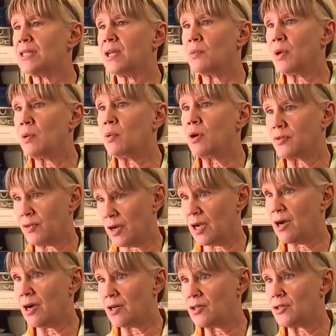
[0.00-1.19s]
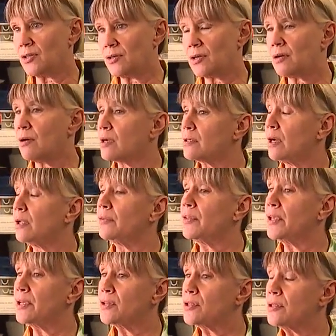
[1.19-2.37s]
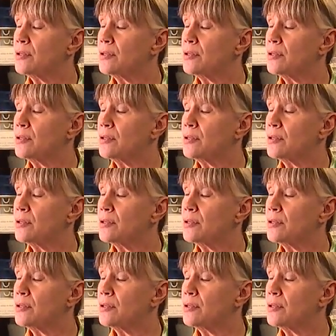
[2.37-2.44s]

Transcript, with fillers: Like I said, we worked very hard to correct all of the